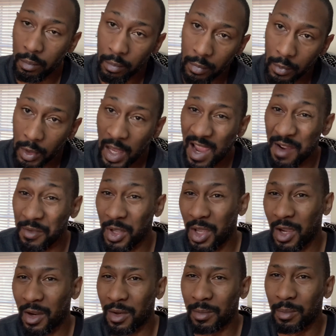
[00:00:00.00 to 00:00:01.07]
the
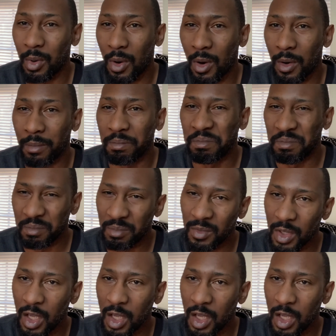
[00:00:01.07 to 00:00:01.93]
aftercare part. You